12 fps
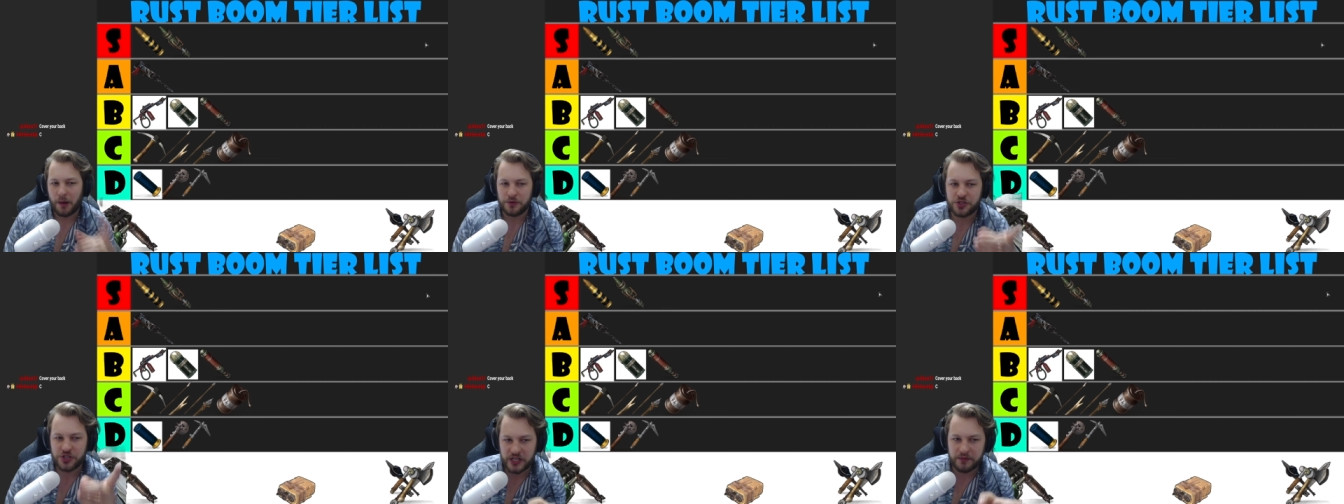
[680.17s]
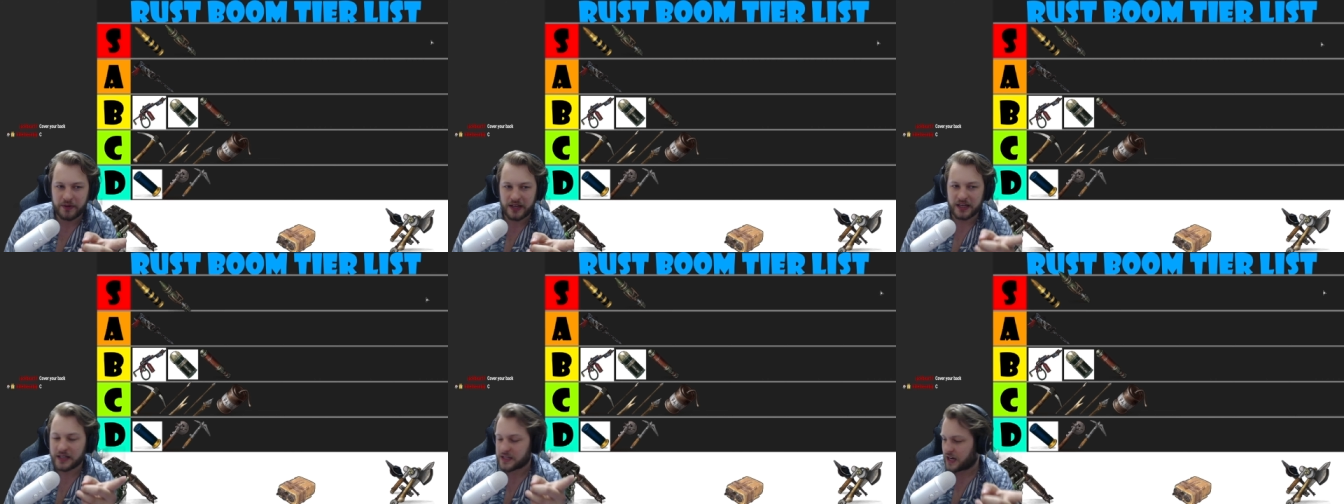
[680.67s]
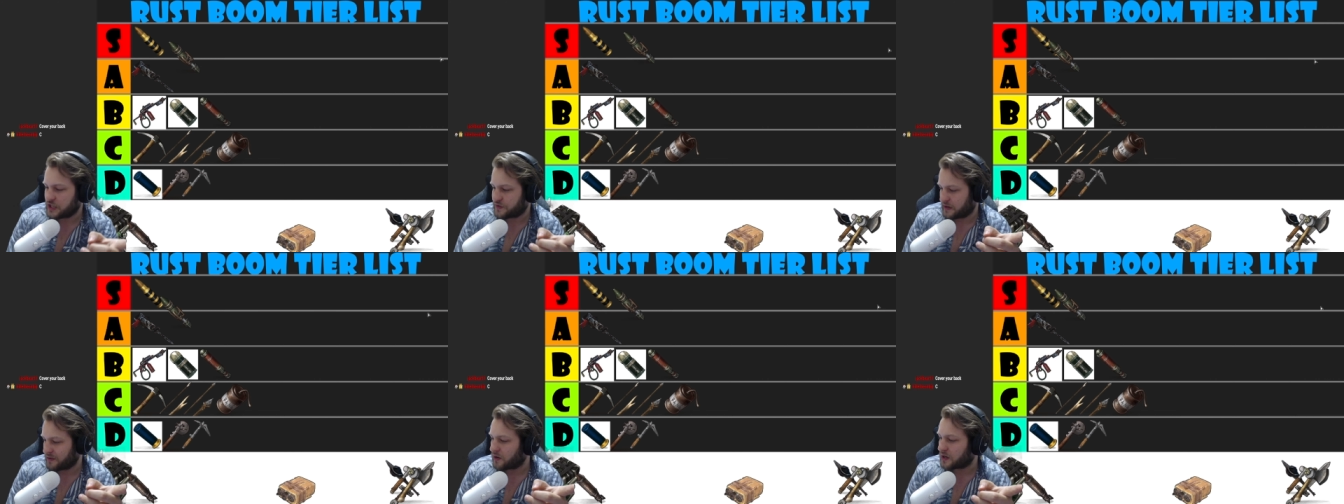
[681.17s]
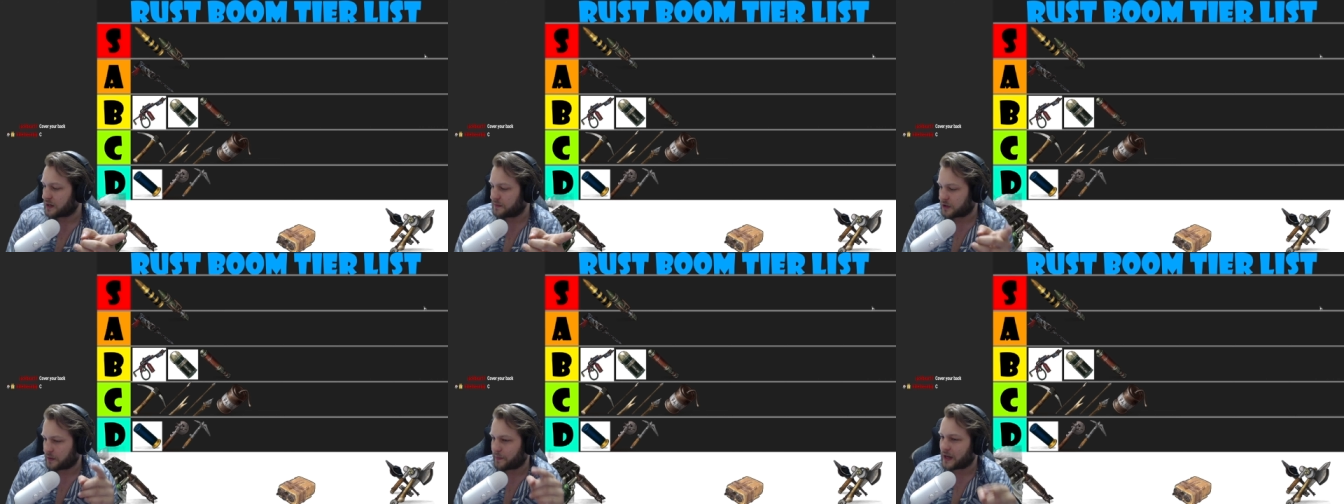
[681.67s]
GP is a HV rocket
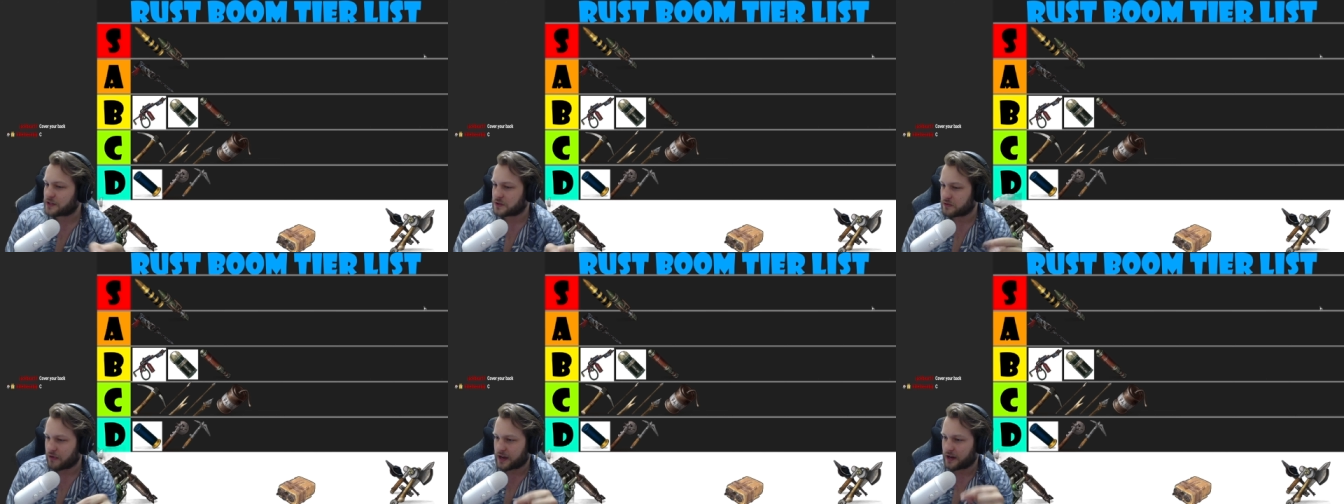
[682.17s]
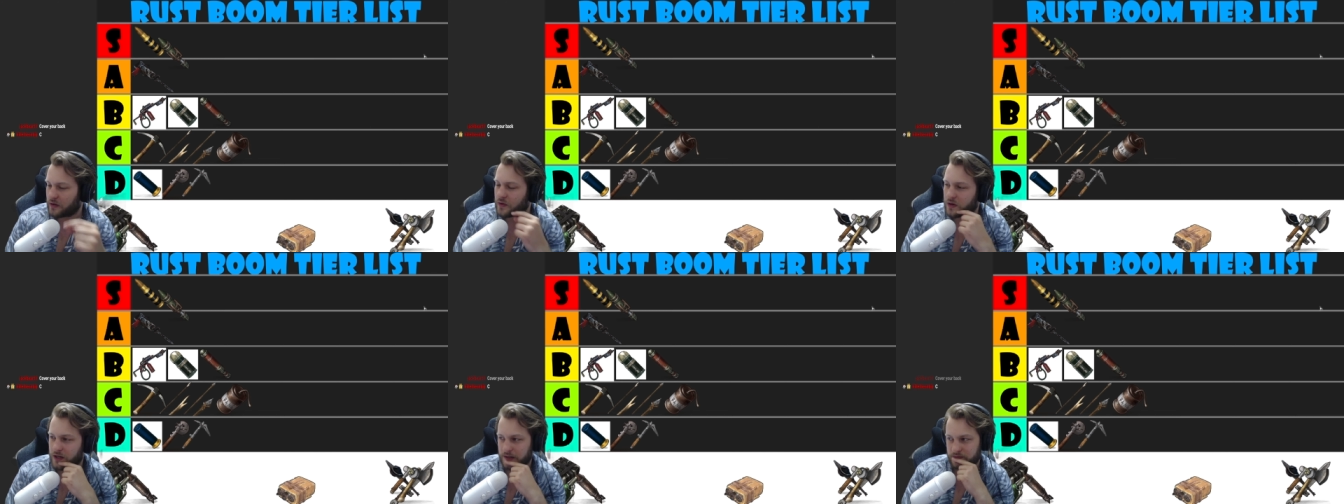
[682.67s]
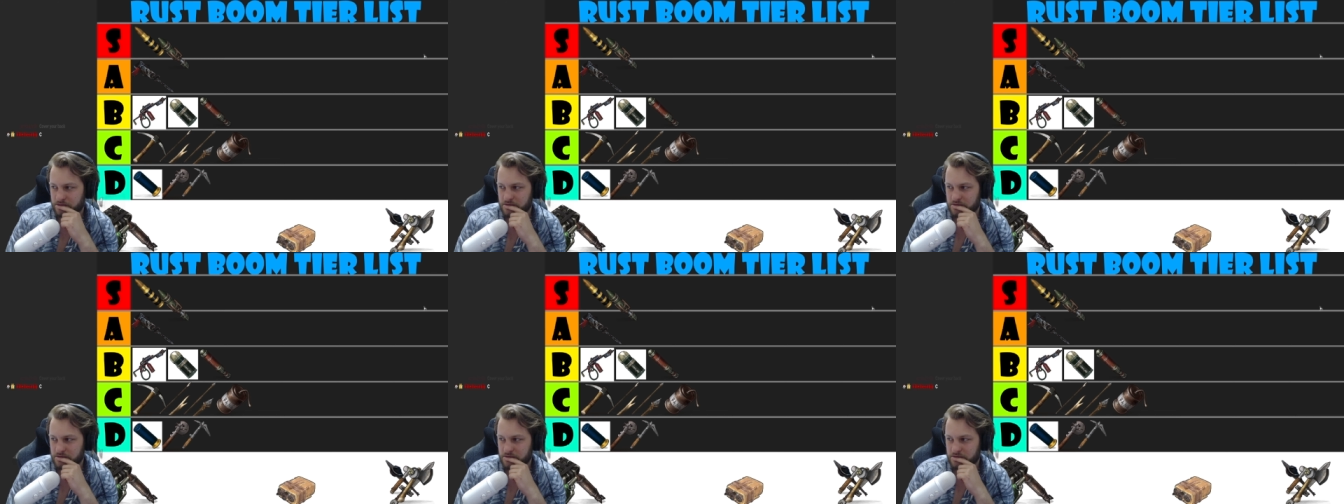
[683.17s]
compared to a regular rocket?